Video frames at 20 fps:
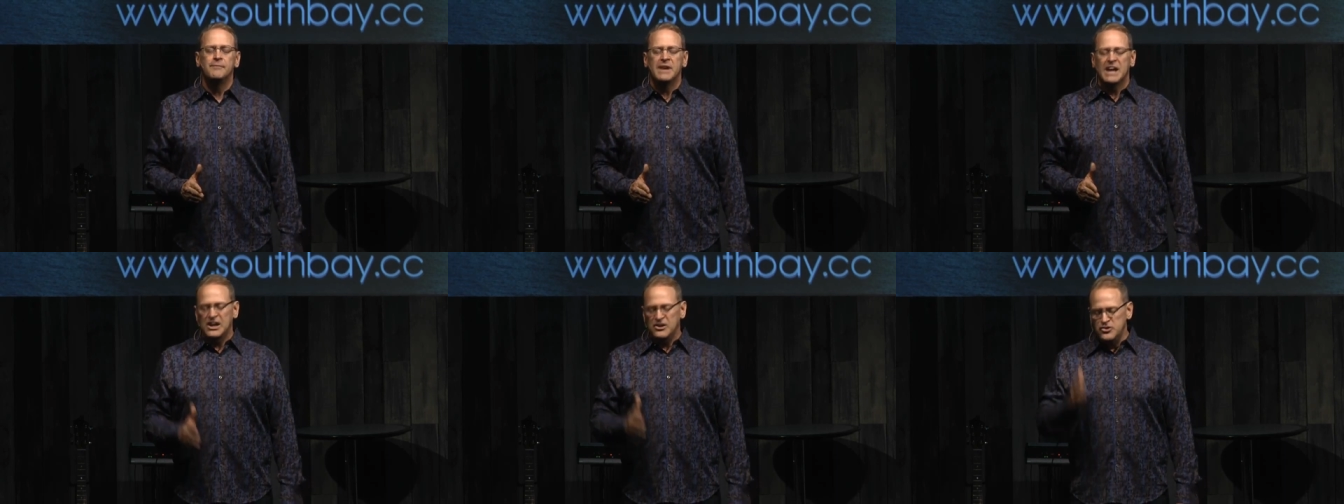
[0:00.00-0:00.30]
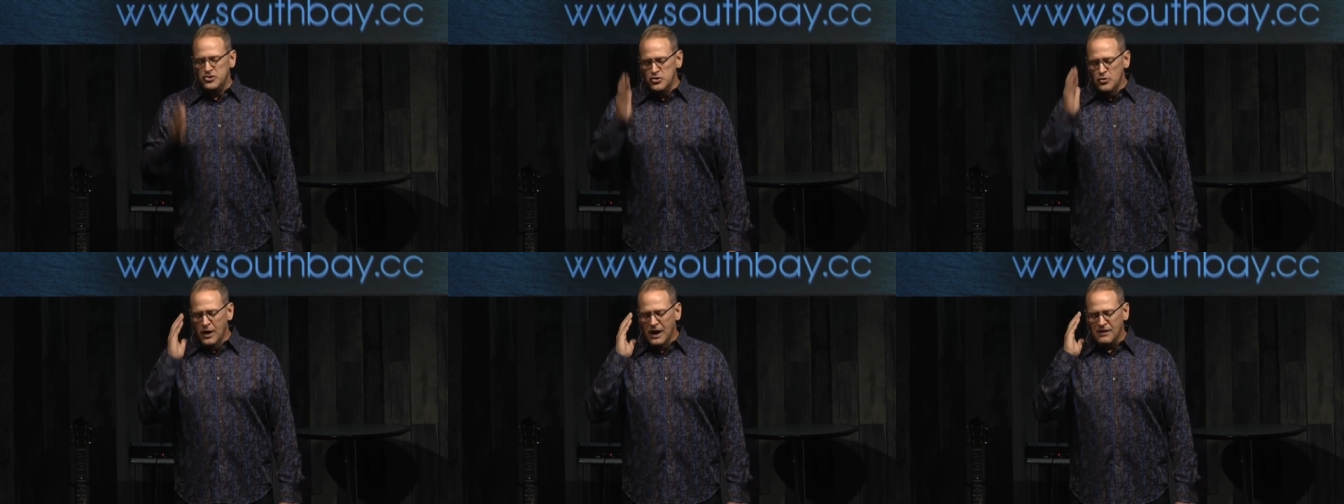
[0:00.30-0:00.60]
And
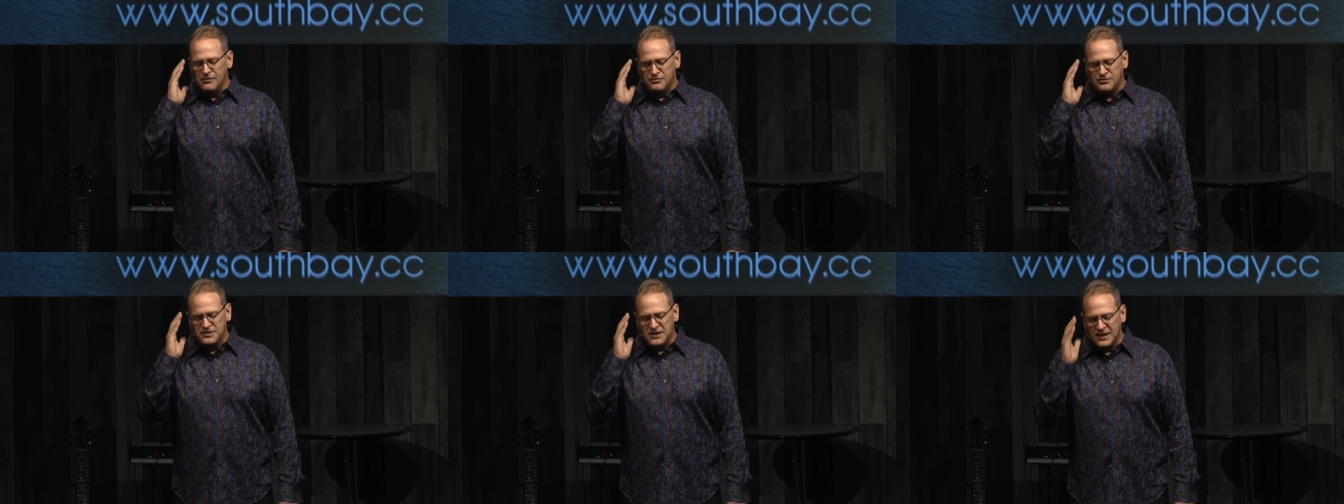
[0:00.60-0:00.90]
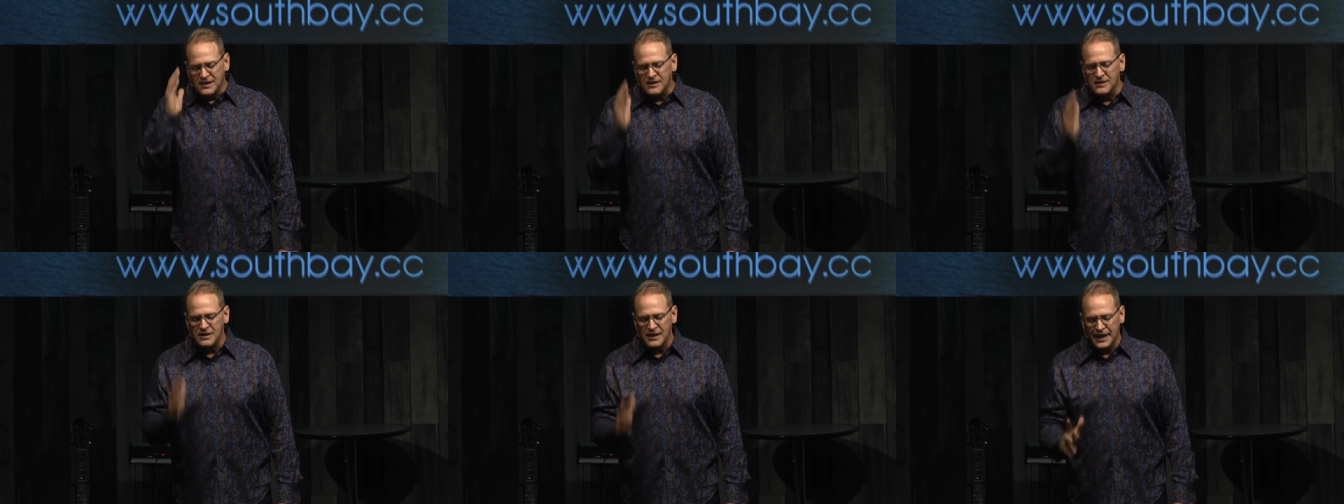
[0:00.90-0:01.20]
you have
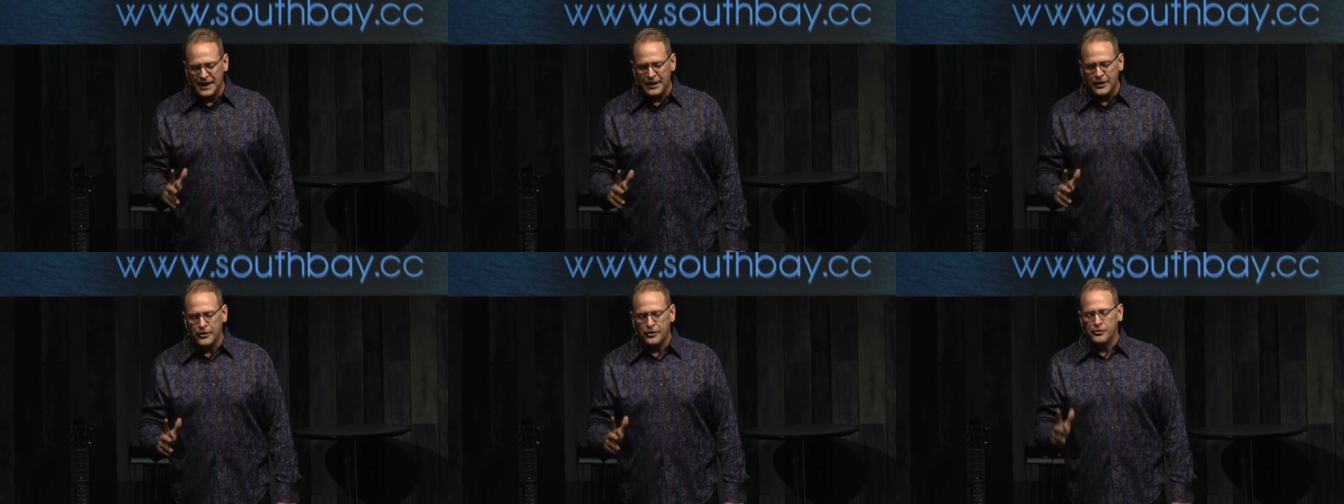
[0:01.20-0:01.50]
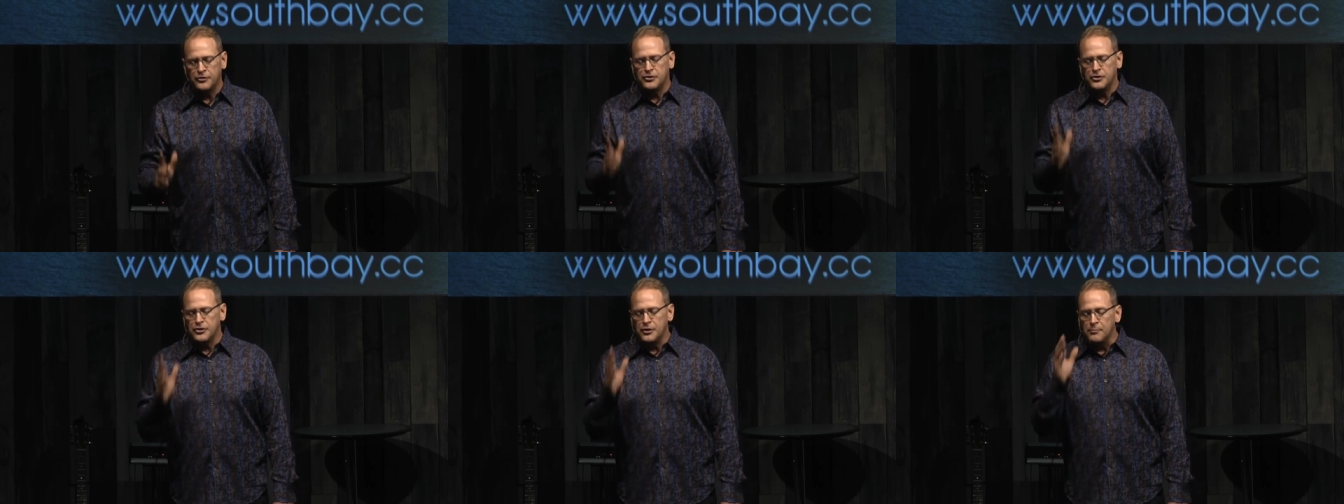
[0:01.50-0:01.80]

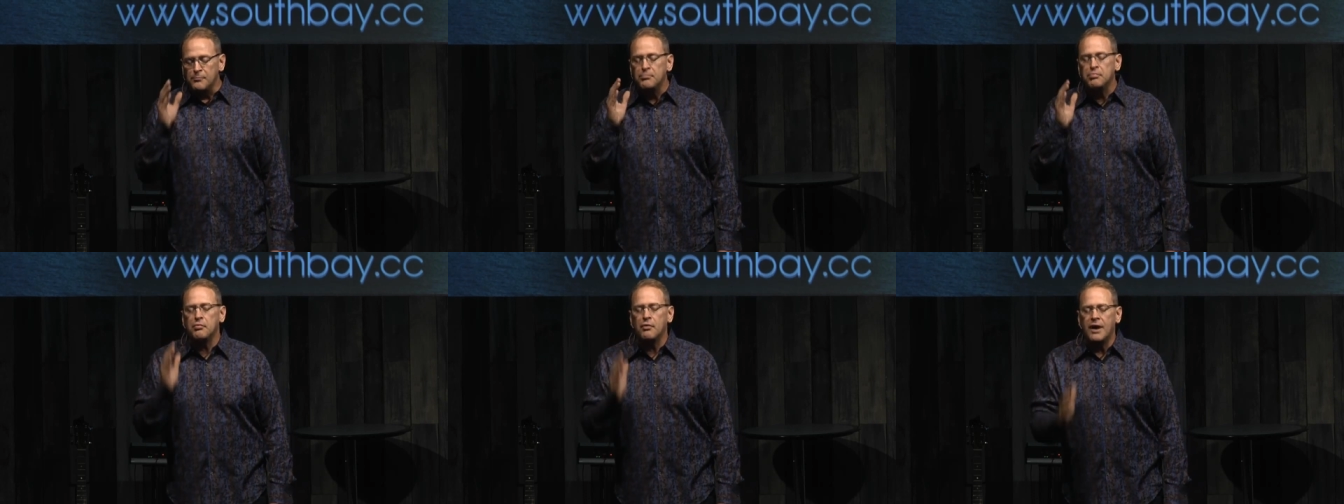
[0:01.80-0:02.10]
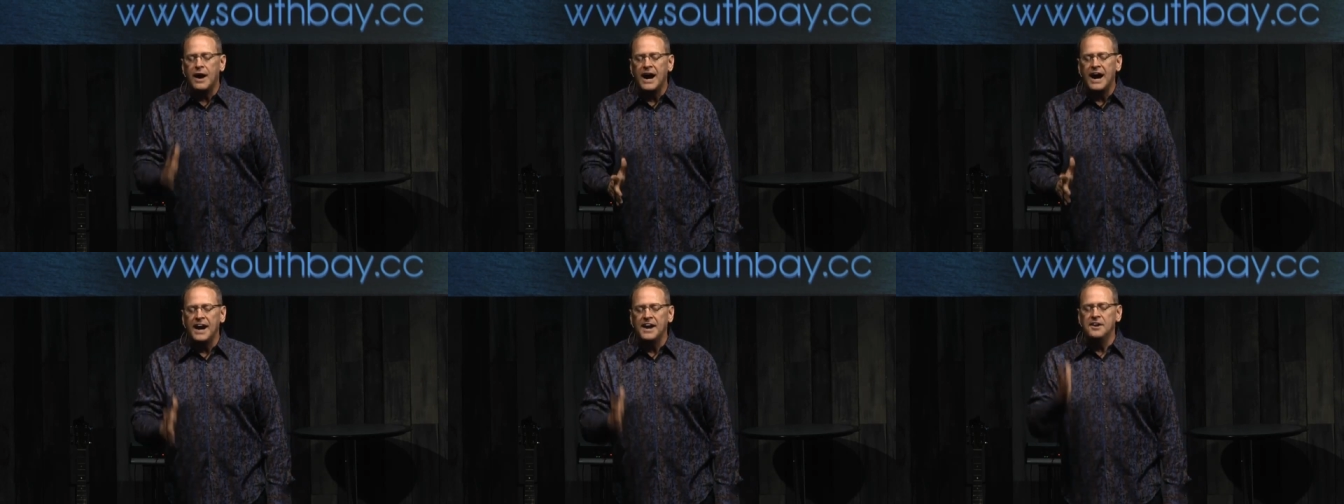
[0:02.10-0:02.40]
declared to the
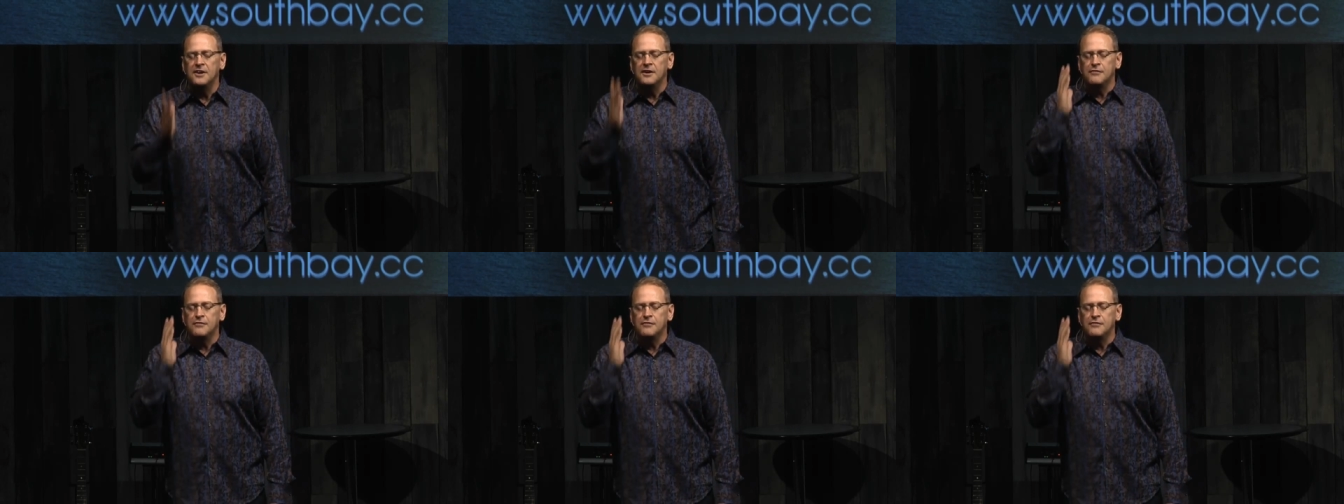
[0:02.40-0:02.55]
bride